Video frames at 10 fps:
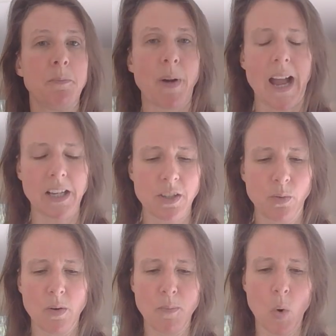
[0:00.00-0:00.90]
back
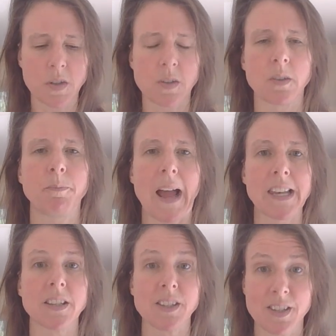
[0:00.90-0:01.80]
to a more sort of
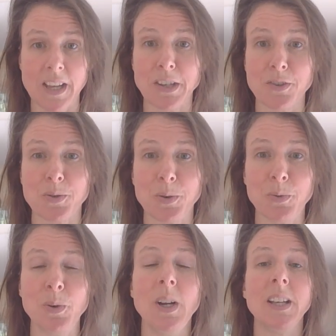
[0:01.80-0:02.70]
balanced, central,